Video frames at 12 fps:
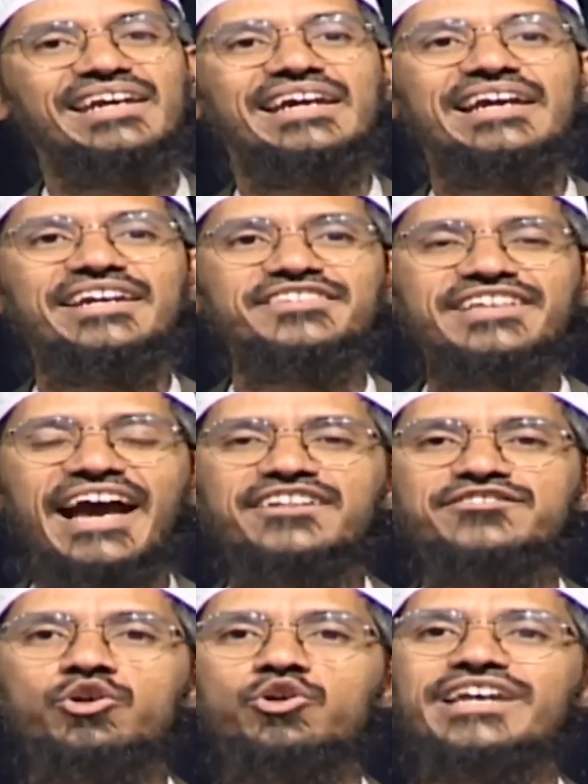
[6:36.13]
it is as
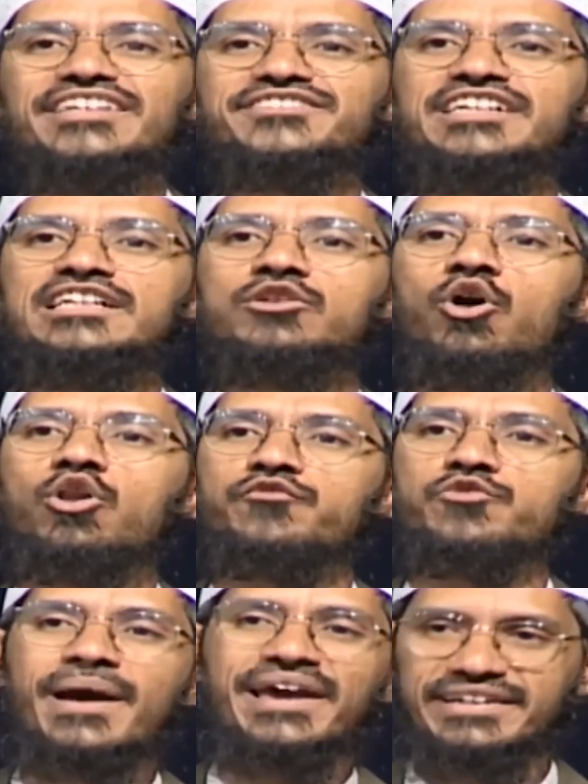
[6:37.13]
though he has killed the whole of
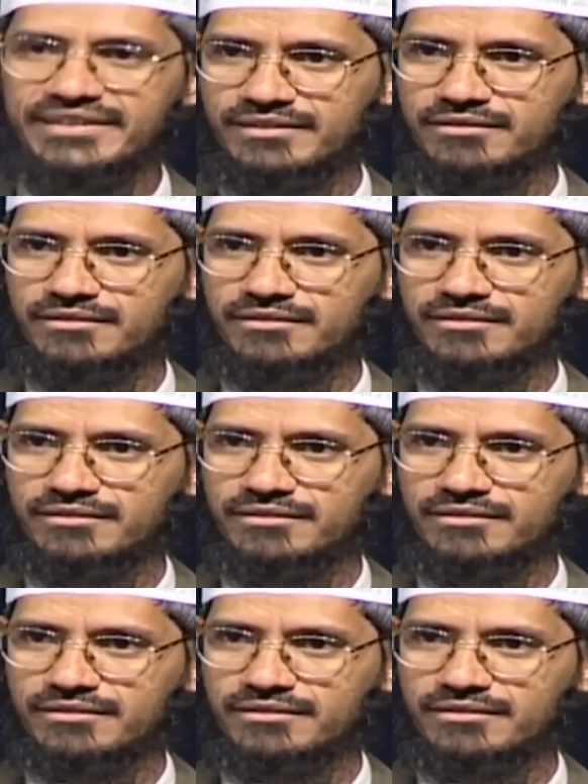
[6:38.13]
humanity.